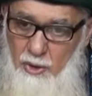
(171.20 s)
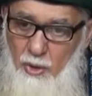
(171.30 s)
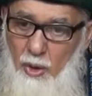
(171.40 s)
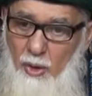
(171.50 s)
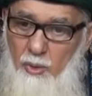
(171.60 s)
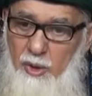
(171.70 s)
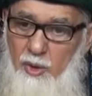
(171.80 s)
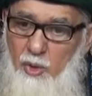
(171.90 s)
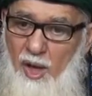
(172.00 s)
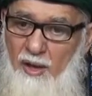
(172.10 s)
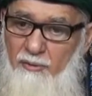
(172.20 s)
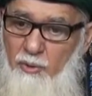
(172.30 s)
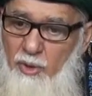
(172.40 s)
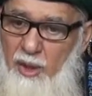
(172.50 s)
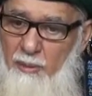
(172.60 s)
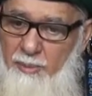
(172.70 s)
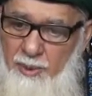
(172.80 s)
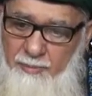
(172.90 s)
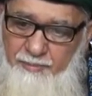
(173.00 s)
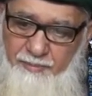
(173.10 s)
So always you have to keep
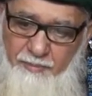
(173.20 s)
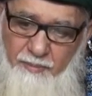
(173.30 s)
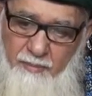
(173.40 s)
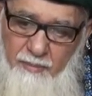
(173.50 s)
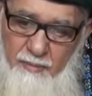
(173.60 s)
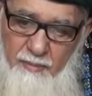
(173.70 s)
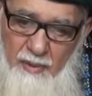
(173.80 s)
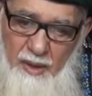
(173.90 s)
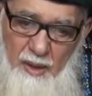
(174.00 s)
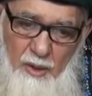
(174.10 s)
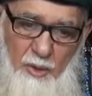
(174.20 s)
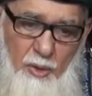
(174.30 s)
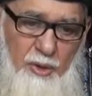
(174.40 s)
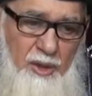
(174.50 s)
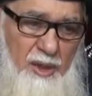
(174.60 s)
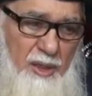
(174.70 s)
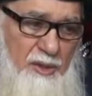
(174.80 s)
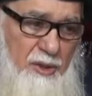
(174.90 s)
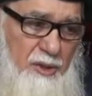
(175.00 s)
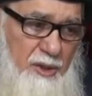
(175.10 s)
good
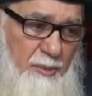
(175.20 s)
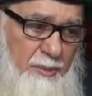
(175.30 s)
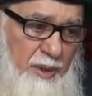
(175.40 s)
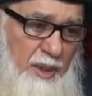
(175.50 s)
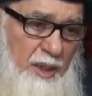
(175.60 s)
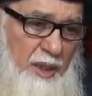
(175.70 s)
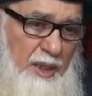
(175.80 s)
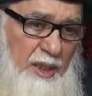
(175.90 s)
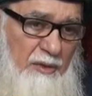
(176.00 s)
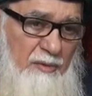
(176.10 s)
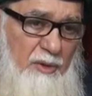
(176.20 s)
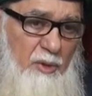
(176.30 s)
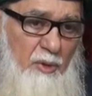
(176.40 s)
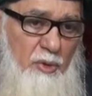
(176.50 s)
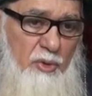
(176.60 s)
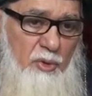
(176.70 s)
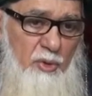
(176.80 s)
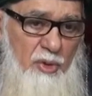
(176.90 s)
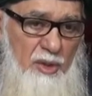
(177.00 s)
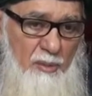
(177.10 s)
relationship, even though you
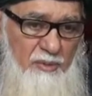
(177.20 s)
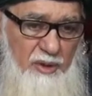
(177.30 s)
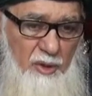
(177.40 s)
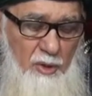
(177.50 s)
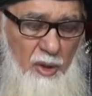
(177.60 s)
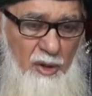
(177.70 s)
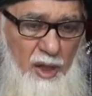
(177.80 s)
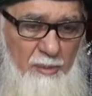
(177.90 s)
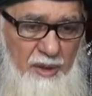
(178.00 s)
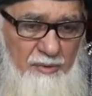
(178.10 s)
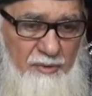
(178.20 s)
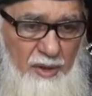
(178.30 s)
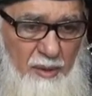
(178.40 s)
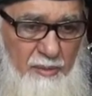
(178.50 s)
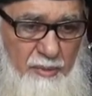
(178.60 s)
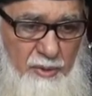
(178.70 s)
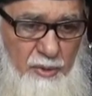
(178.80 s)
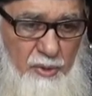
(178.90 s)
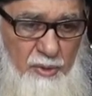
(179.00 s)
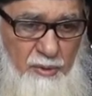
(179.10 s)
saw something wrong coming from
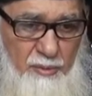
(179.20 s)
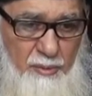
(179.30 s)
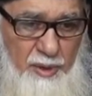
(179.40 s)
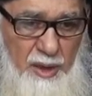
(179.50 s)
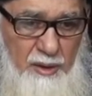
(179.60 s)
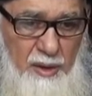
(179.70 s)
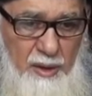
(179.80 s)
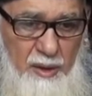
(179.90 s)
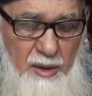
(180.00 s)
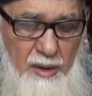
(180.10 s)
your brother,